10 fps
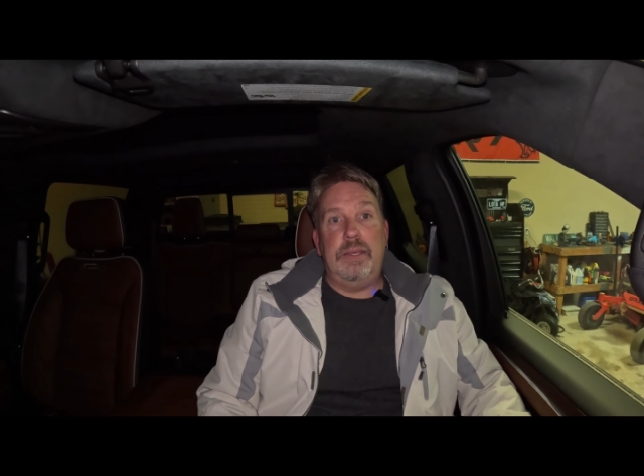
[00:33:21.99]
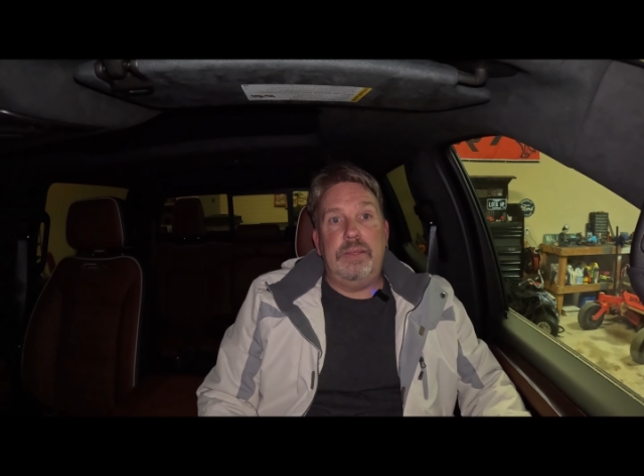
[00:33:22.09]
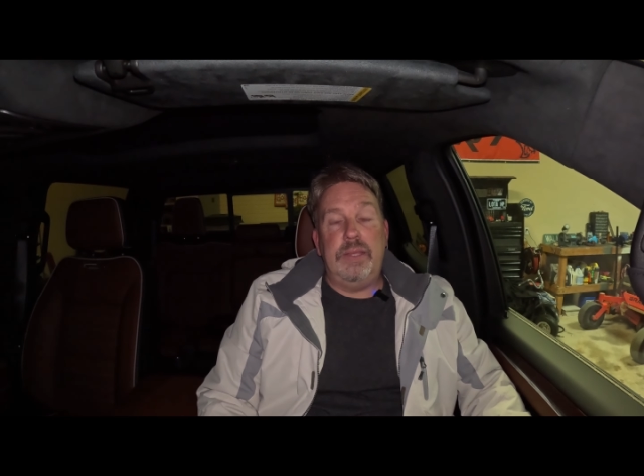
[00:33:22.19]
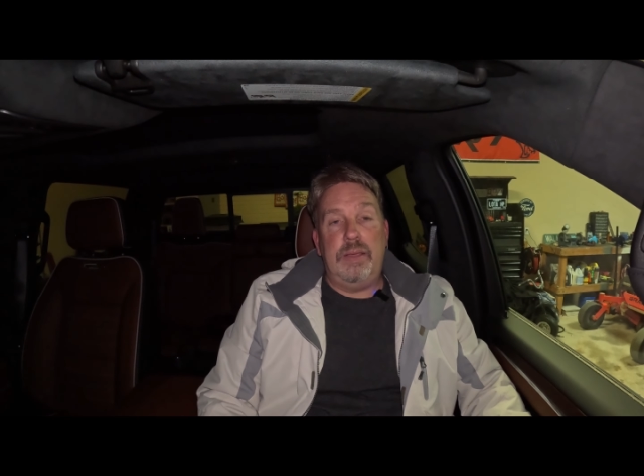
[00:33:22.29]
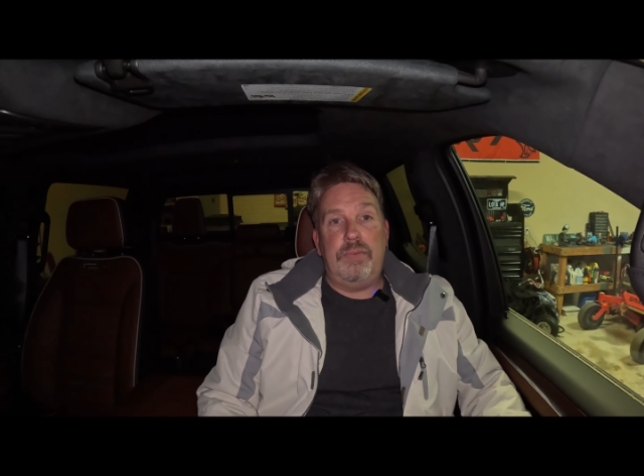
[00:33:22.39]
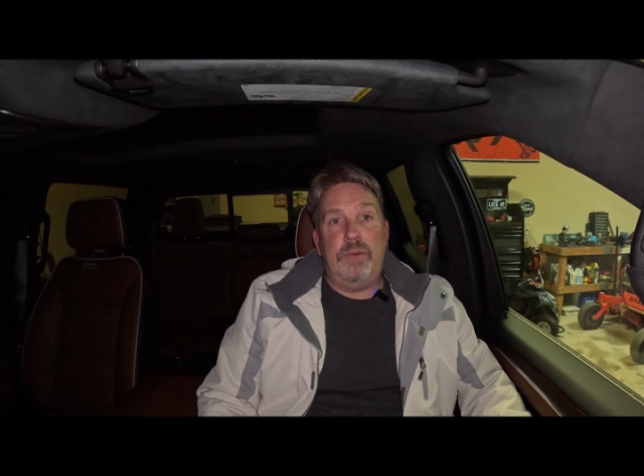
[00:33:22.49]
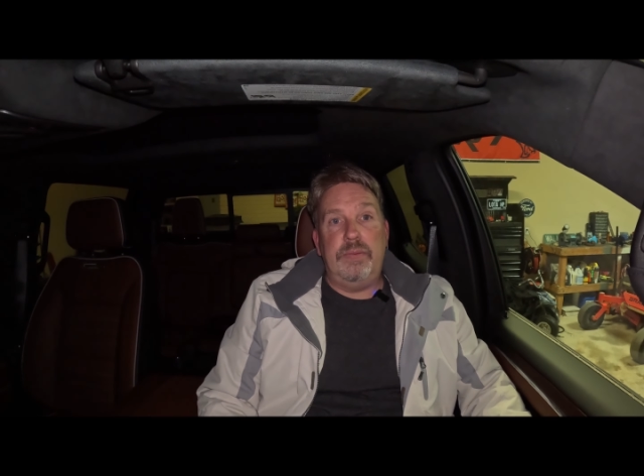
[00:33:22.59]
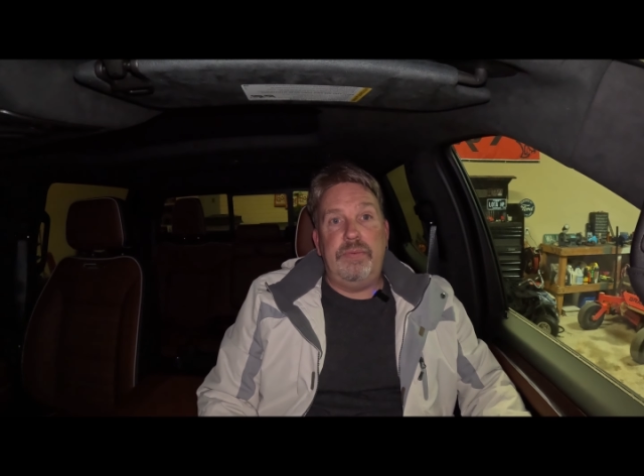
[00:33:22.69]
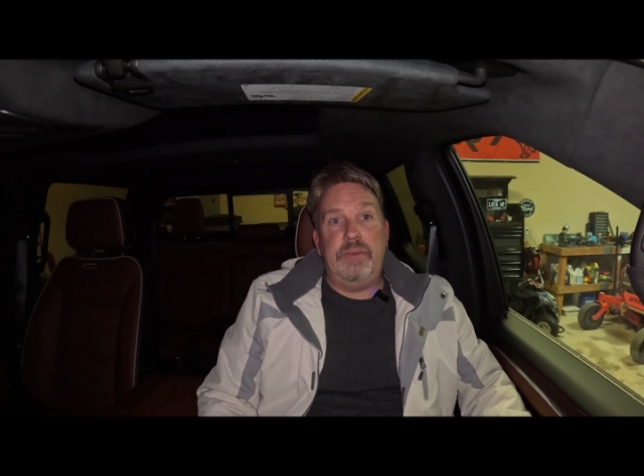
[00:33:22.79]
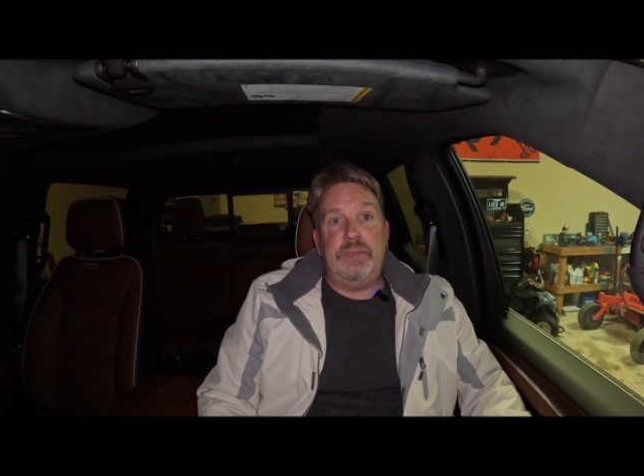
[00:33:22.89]
the
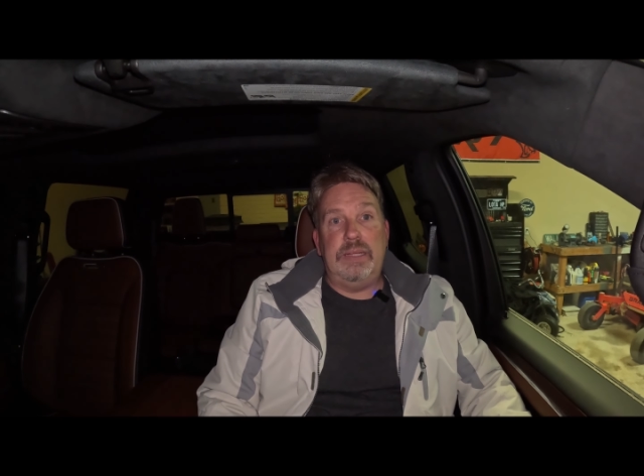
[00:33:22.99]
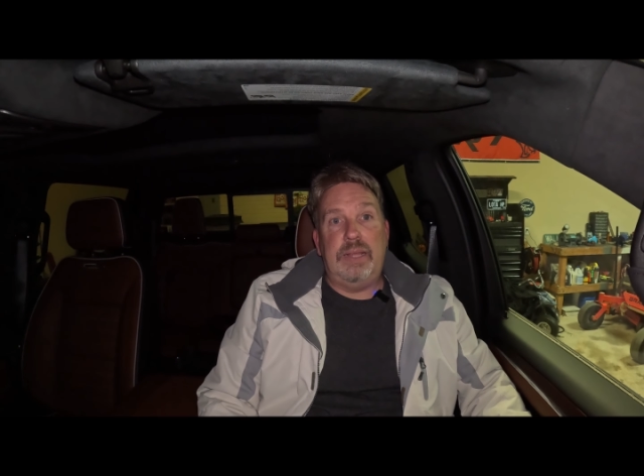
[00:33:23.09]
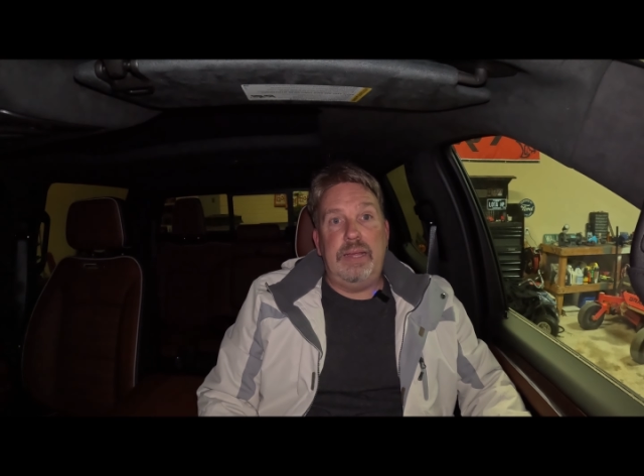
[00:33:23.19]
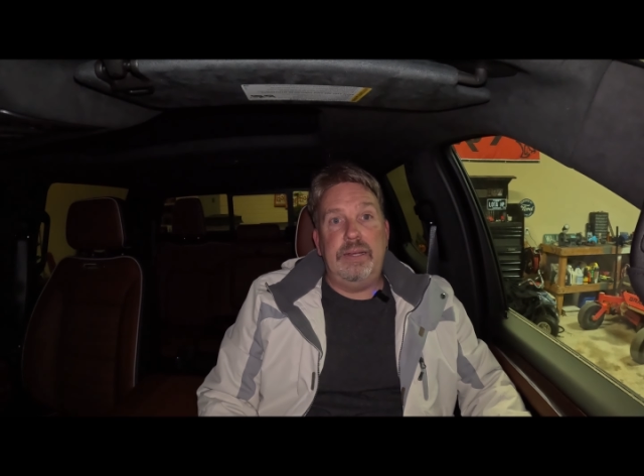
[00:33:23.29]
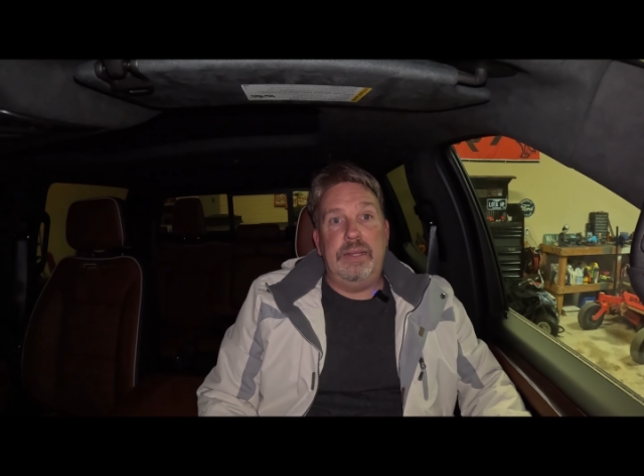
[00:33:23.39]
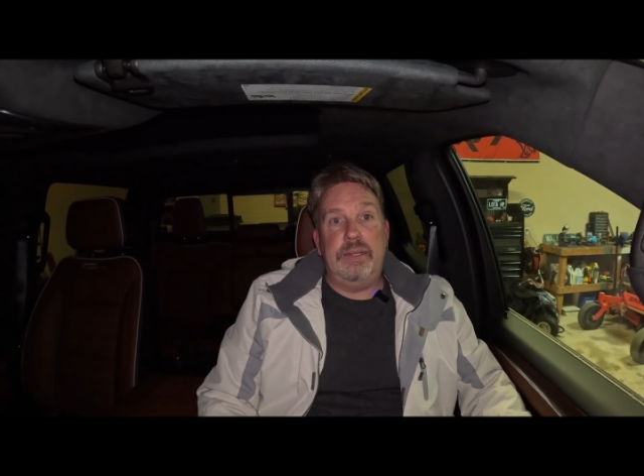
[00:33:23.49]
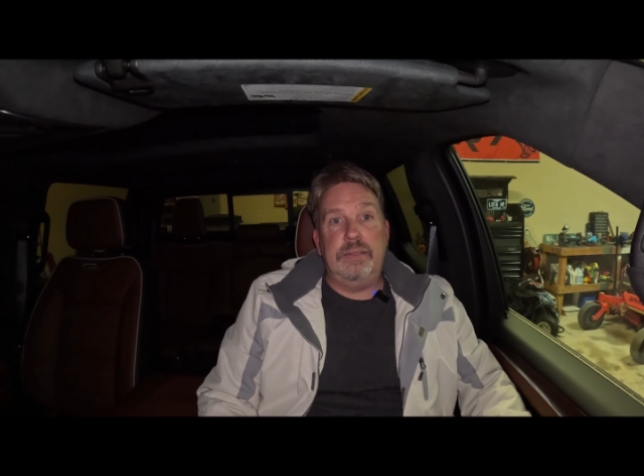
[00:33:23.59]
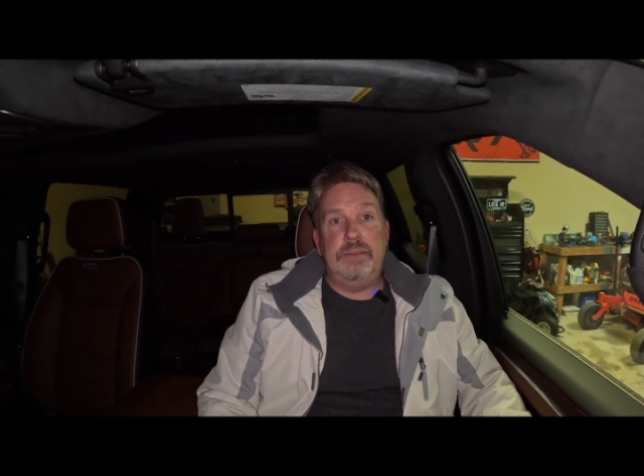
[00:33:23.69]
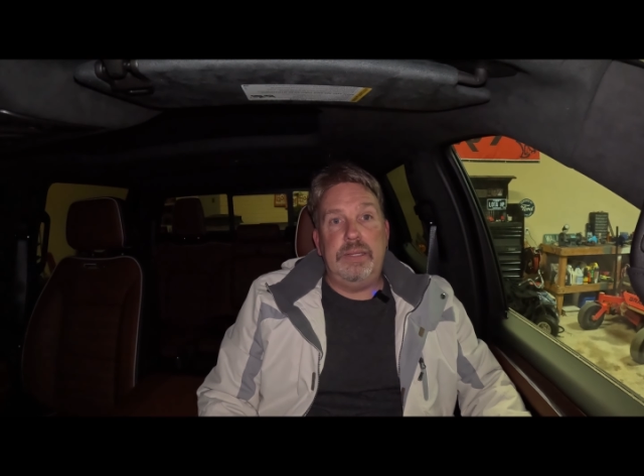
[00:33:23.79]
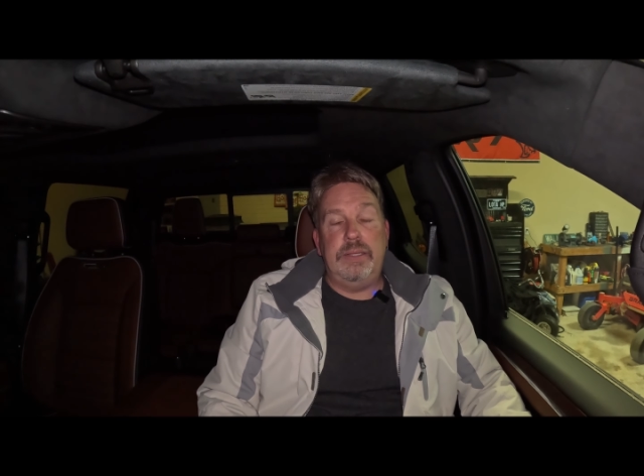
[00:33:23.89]
F-150 Lightning
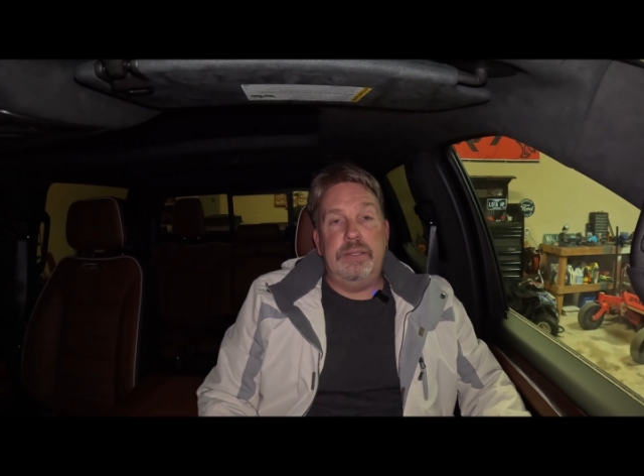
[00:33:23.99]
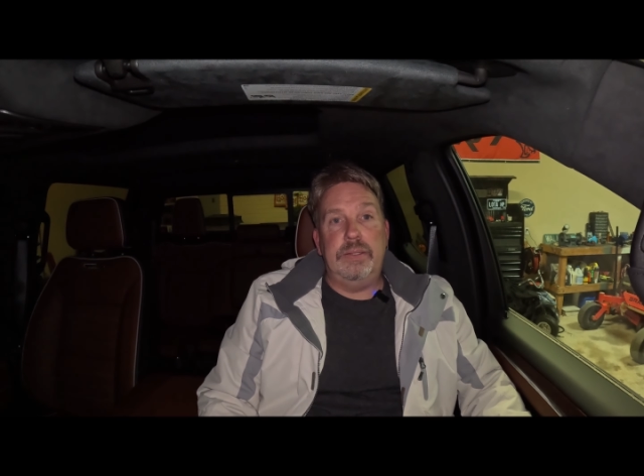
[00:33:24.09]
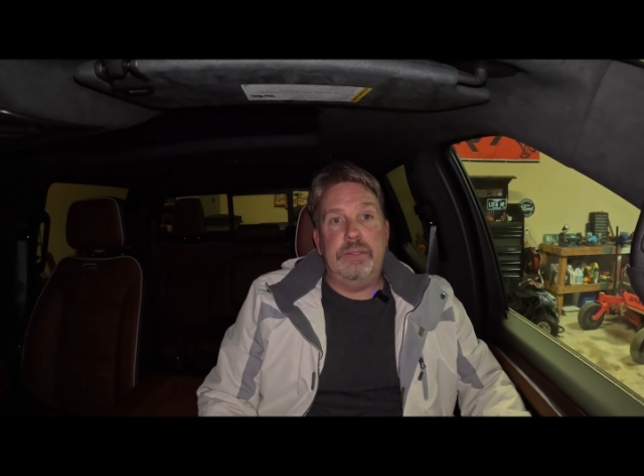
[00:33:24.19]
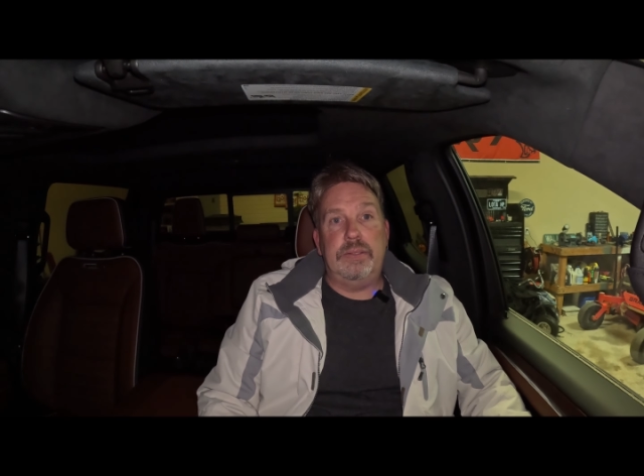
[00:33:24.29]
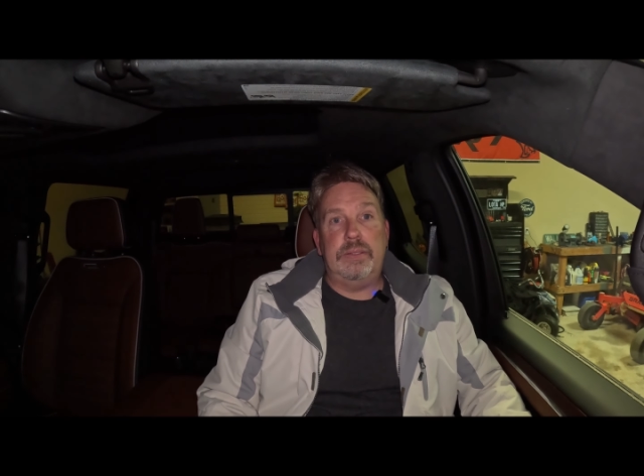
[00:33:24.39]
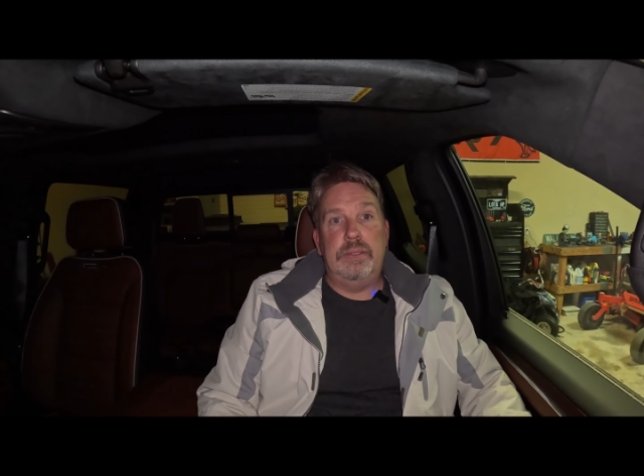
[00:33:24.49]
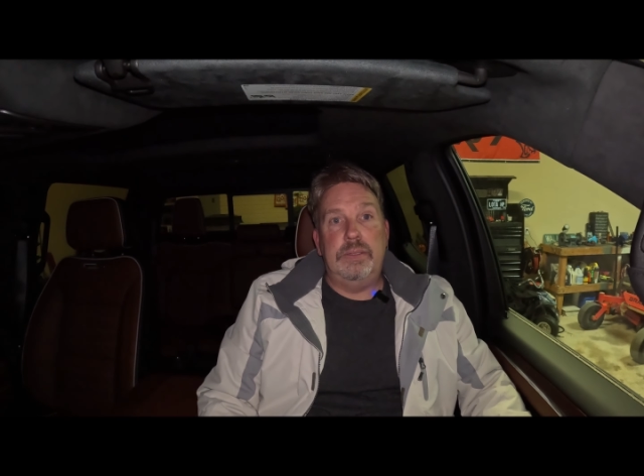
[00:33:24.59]
is